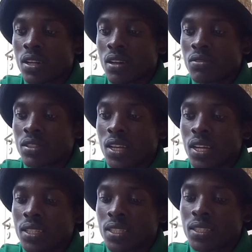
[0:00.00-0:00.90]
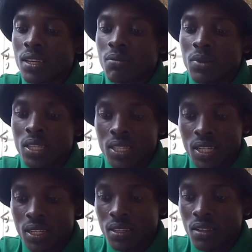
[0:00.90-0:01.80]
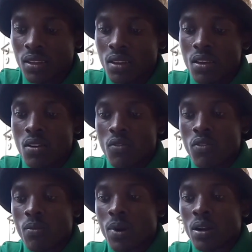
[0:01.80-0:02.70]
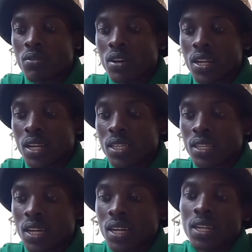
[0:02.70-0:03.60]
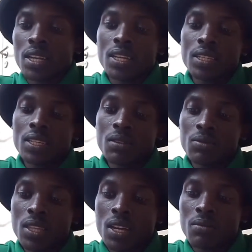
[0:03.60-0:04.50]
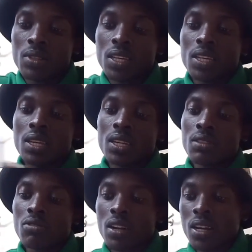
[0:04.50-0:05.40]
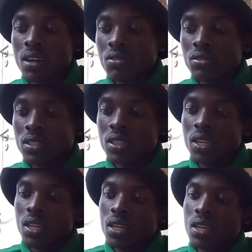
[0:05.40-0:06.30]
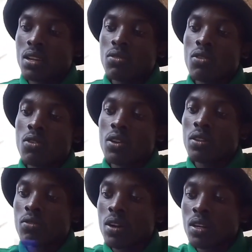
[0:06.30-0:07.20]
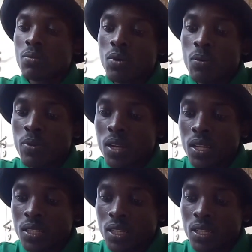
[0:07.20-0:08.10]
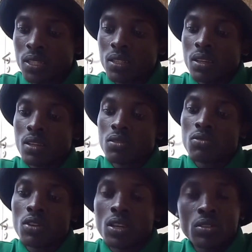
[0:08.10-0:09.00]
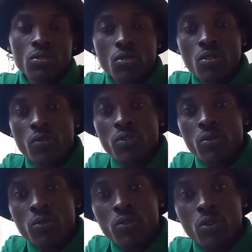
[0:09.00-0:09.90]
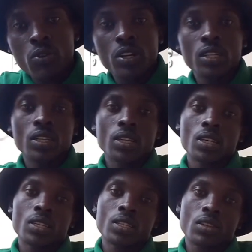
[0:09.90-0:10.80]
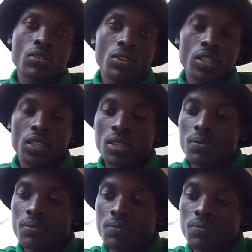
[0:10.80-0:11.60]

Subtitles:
greenhouse gases emission from agriculture, and at the same time taking into account the growing world population to ensure food security.